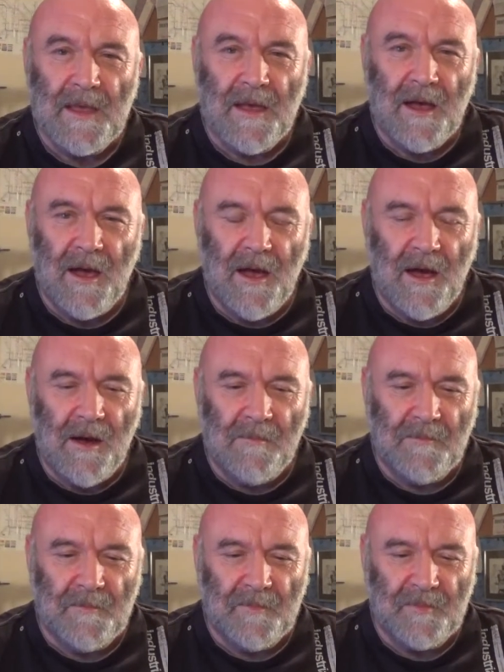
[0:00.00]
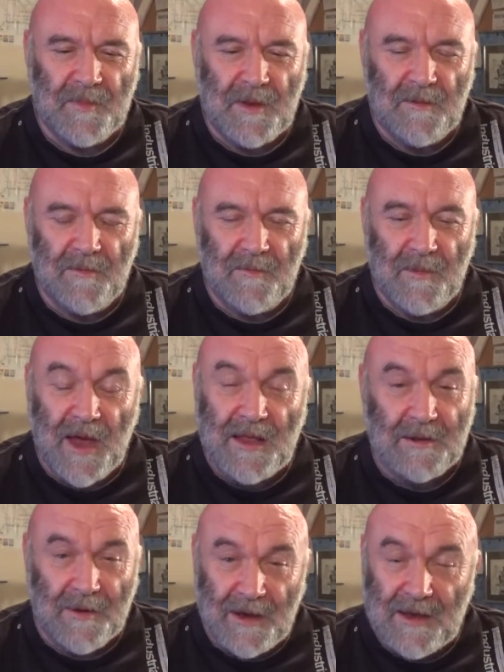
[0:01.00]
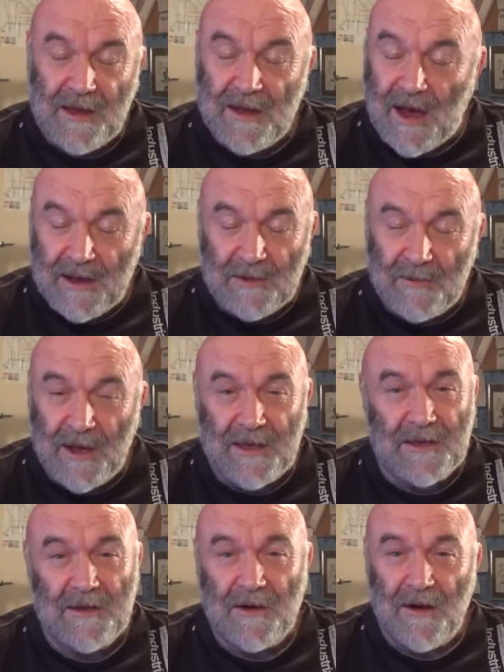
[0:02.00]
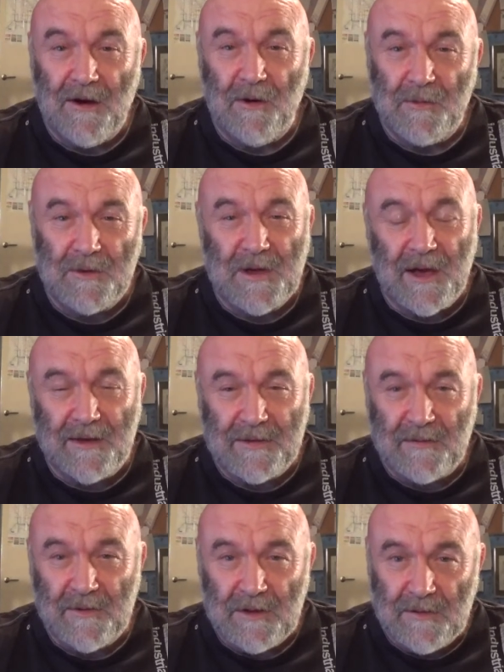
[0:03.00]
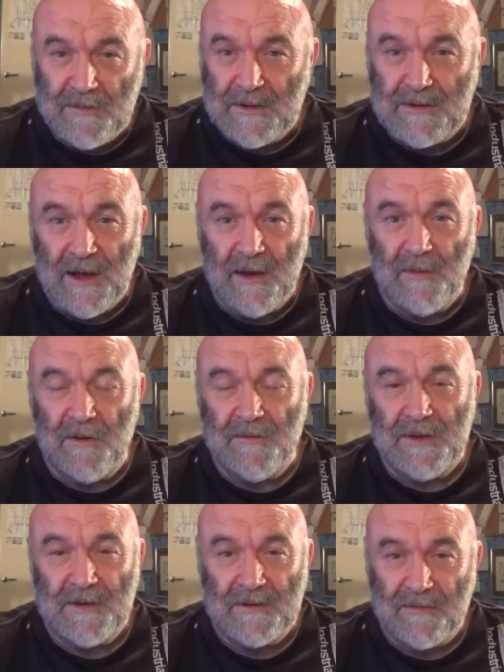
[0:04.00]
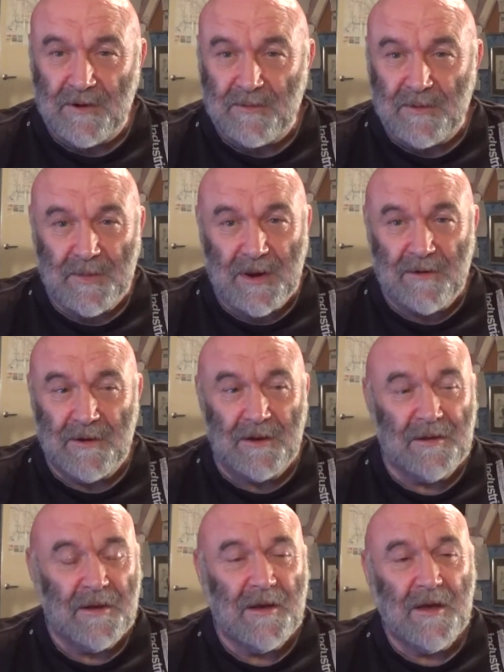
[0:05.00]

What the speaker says: But anyway, either way, I hope you guys have a lovely time over this Christmas period.